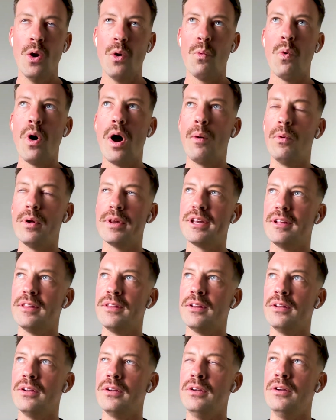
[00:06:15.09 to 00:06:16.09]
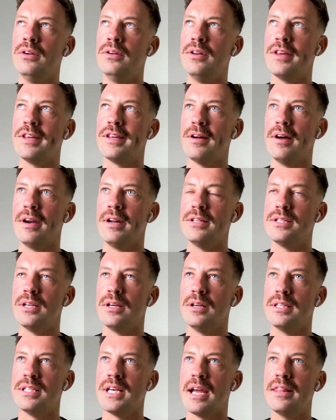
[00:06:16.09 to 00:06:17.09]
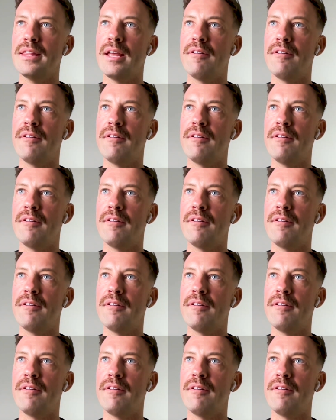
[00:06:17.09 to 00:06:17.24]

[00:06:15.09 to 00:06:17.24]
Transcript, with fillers: Why was it that you decided to take